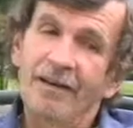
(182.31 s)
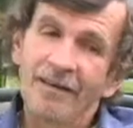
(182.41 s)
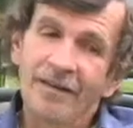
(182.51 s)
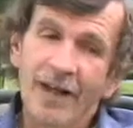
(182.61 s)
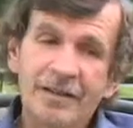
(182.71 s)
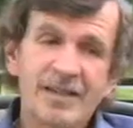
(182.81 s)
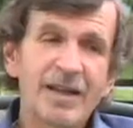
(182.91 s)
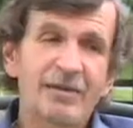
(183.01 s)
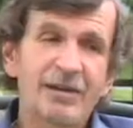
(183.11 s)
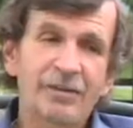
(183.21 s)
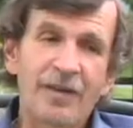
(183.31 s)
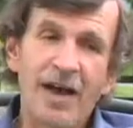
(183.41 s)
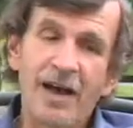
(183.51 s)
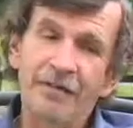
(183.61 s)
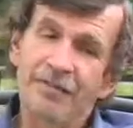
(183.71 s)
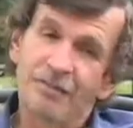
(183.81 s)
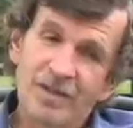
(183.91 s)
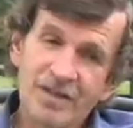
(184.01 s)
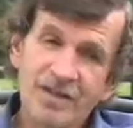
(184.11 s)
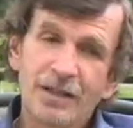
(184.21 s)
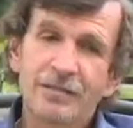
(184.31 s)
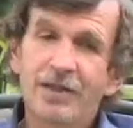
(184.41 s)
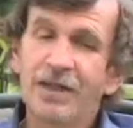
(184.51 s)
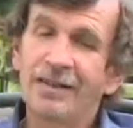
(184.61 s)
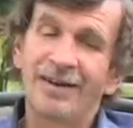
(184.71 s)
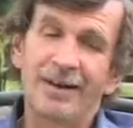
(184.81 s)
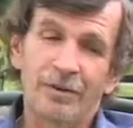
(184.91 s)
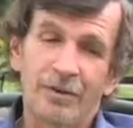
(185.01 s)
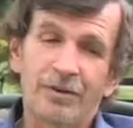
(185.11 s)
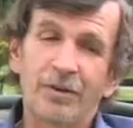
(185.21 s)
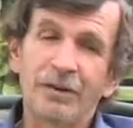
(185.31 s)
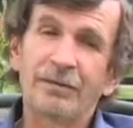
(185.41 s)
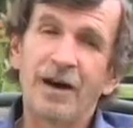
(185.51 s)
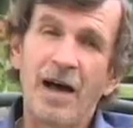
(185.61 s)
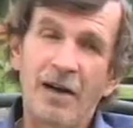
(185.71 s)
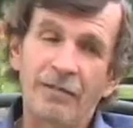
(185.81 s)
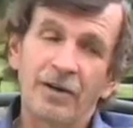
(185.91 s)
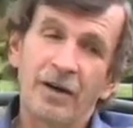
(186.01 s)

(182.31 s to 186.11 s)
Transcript: In 1975, six feet, 135.